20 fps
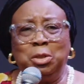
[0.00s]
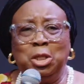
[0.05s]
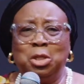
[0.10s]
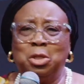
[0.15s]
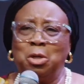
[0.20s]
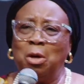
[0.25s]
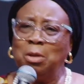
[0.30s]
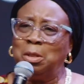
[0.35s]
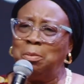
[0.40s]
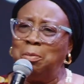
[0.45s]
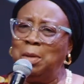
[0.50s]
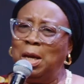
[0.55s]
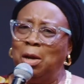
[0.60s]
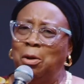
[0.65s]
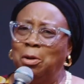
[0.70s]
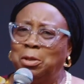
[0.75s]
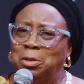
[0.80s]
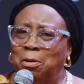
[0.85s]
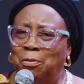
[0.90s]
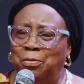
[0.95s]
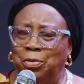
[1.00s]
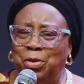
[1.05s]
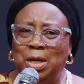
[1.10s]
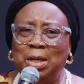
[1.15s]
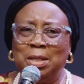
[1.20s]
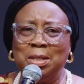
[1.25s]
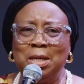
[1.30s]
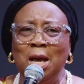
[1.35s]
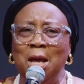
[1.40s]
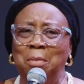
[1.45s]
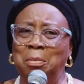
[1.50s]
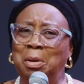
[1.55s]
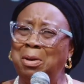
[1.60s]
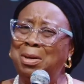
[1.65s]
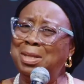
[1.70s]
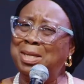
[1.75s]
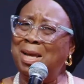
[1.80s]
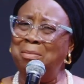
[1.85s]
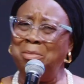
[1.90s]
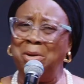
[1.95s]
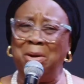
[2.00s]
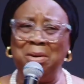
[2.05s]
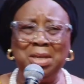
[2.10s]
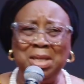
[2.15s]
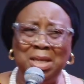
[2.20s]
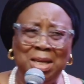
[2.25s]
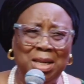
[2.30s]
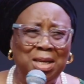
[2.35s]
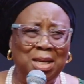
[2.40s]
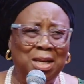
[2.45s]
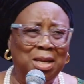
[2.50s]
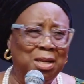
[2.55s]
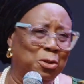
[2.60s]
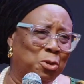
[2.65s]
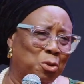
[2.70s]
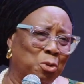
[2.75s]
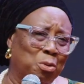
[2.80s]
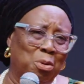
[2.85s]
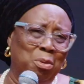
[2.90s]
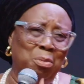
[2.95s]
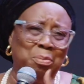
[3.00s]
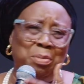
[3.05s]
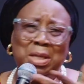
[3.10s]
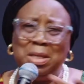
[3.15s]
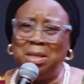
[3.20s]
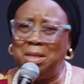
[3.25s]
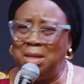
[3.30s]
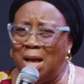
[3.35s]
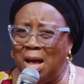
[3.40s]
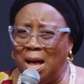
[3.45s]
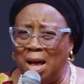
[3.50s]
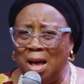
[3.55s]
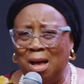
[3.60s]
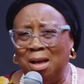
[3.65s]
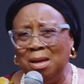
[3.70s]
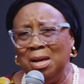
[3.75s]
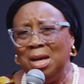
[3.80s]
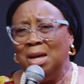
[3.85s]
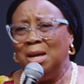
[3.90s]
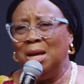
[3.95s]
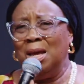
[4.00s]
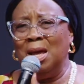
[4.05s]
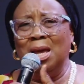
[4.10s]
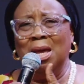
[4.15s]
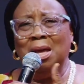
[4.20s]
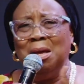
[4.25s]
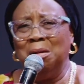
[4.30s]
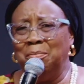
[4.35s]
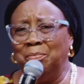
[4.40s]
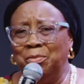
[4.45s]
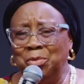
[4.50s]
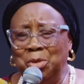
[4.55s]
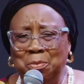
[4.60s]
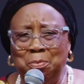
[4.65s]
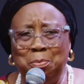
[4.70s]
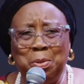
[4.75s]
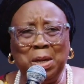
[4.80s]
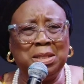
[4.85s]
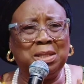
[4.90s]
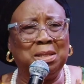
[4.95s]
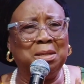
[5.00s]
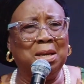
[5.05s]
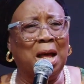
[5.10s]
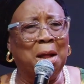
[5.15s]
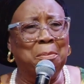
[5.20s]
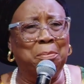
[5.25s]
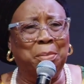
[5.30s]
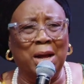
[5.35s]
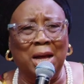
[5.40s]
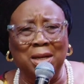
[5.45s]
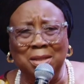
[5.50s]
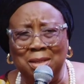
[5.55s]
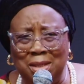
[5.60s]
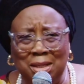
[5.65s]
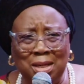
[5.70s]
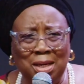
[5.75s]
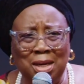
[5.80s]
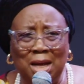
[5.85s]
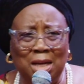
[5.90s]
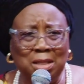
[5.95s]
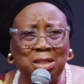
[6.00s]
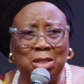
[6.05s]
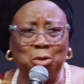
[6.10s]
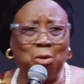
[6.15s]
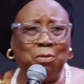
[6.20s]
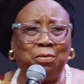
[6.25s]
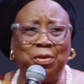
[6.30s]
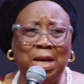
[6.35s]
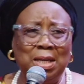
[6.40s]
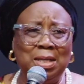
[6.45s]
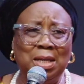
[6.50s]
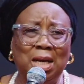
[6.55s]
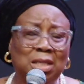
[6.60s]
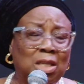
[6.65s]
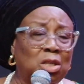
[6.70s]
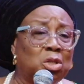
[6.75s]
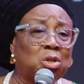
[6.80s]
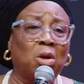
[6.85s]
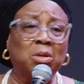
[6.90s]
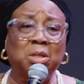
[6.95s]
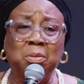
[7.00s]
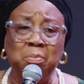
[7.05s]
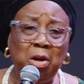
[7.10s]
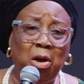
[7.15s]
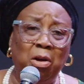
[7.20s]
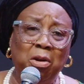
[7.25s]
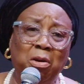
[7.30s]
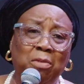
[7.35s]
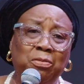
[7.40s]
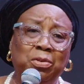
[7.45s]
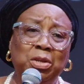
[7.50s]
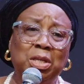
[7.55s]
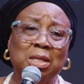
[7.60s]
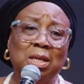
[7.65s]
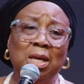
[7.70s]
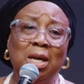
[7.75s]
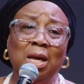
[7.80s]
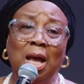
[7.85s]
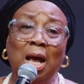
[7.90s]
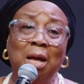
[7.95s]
She taught me a lot of things because I'm not really into media, personal branding and stuff like that. She taught me all of it.